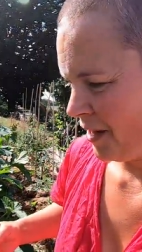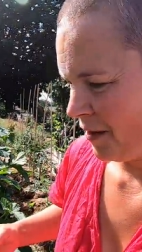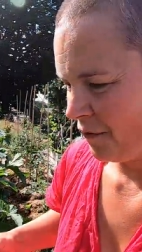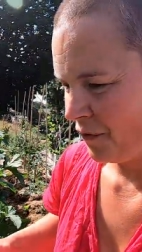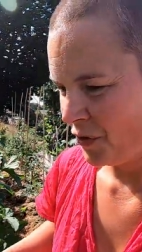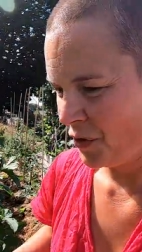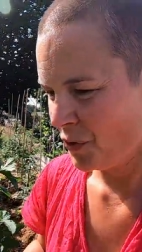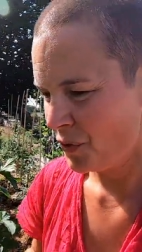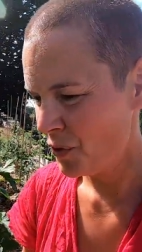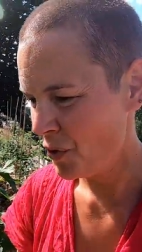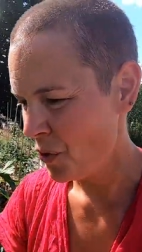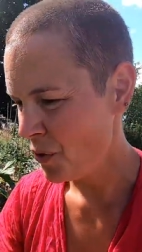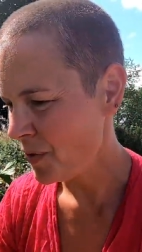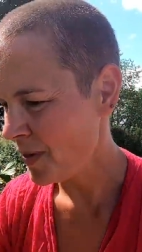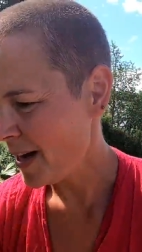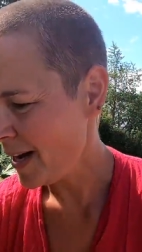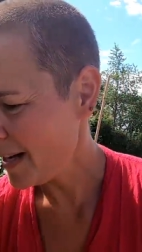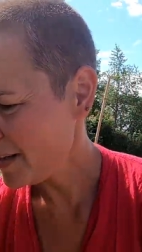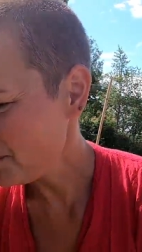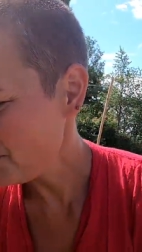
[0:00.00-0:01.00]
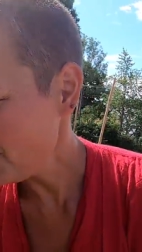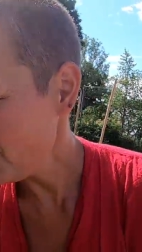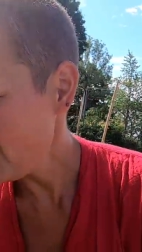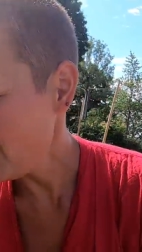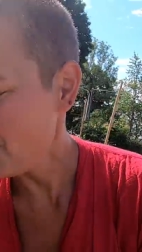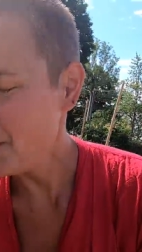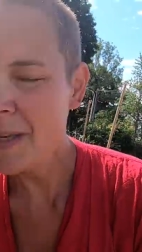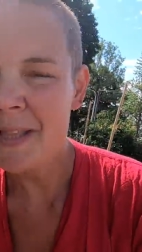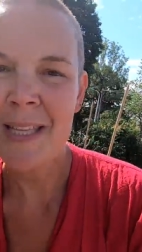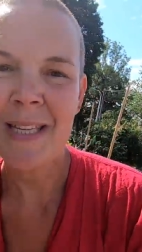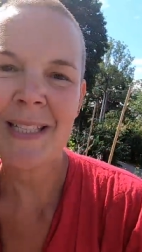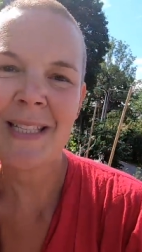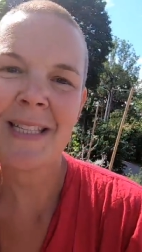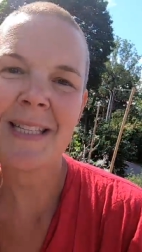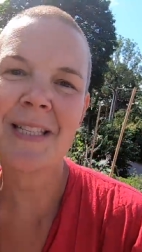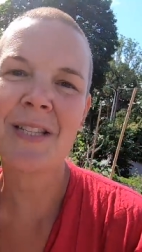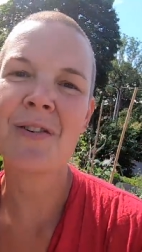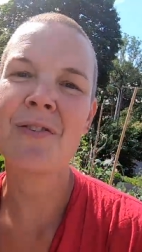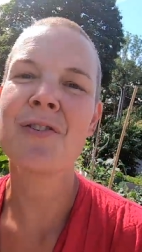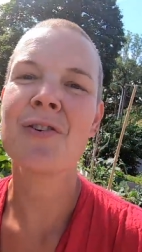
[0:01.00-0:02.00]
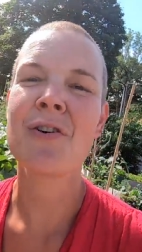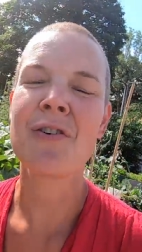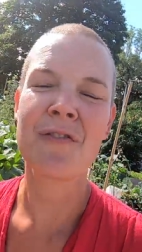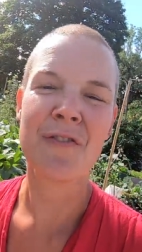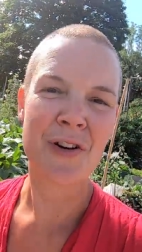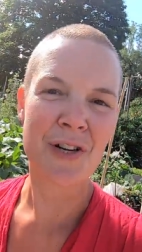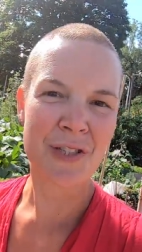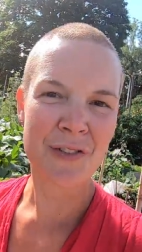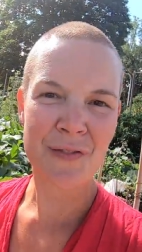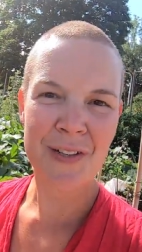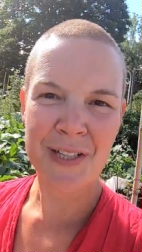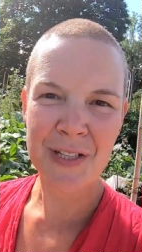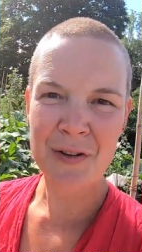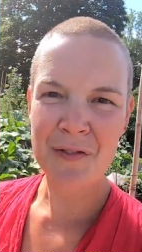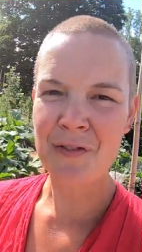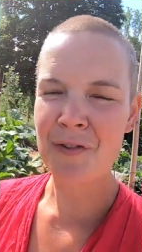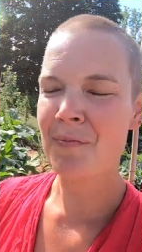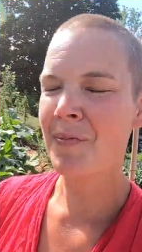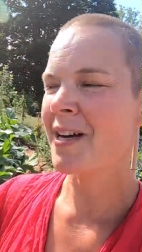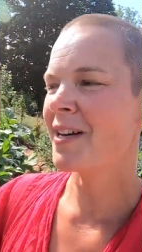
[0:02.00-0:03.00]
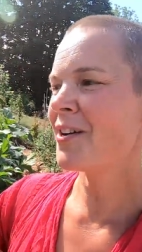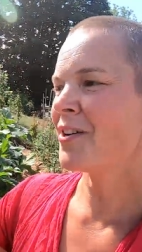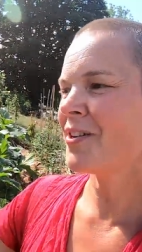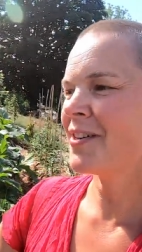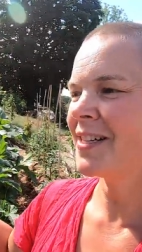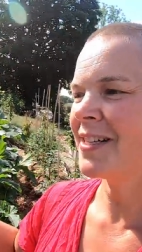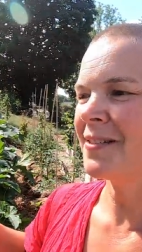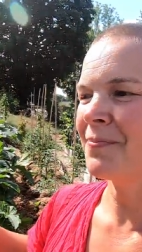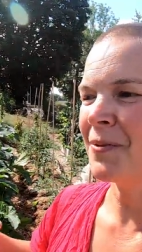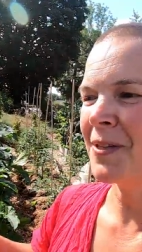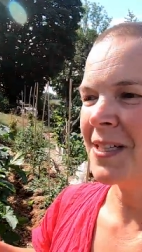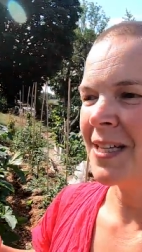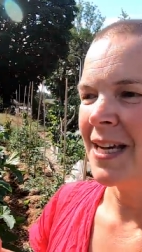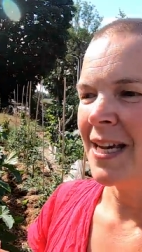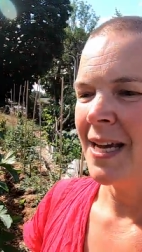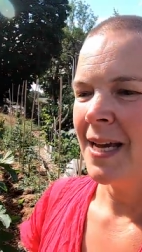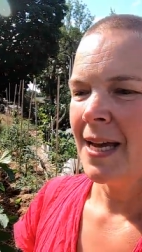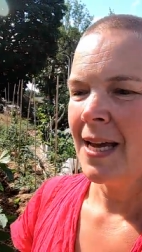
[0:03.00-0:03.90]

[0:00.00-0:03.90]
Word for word: if you know that, maybe this is the, your first video from my gardens, but